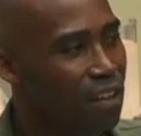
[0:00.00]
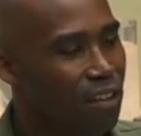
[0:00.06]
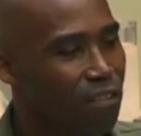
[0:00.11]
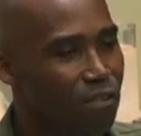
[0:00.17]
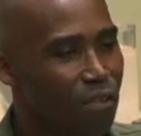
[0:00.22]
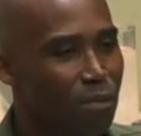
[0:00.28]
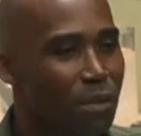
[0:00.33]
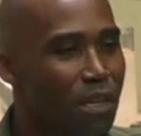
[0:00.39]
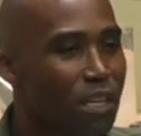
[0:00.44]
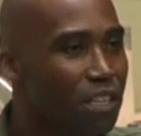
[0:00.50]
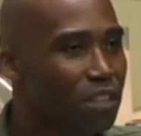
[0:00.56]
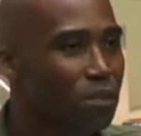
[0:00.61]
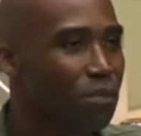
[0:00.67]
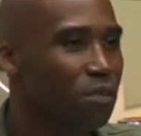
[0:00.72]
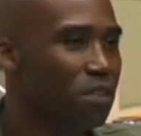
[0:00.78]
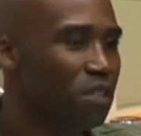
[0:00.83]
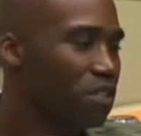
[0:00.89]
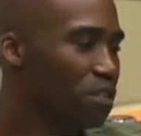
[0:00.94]
And for me, and
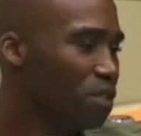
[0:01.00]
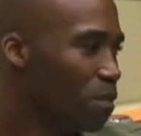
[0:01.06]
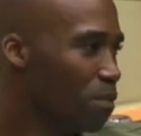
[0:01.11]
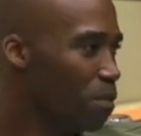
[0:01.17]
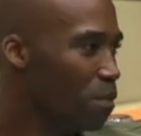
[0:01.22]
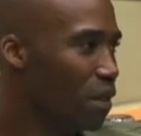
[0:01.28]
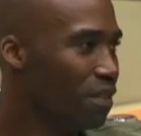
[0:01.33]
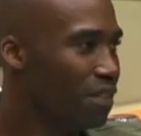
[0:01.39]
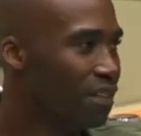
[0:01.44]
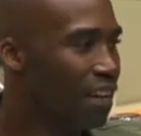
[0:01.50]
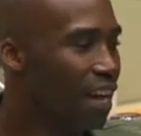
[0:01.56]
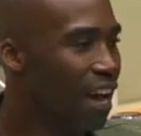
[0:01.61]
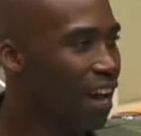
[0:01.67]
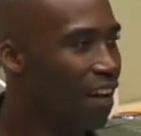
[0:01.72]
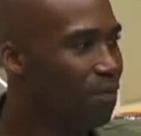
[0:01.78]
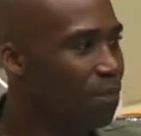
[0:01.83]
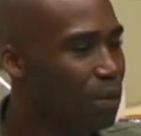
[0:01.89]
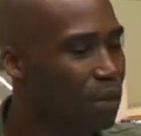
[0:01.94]
through this month and a
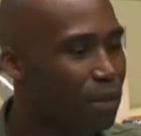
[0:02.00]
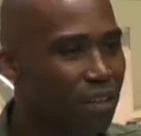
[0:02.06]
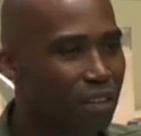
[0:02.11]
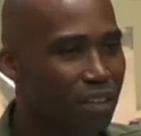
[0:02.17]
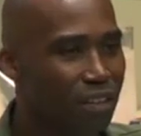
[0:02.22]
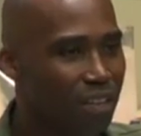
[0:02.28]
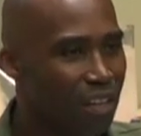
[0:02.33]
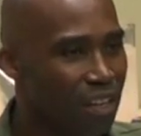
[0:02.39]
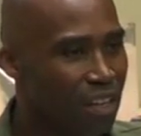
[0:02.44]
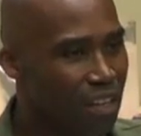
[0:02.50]
half period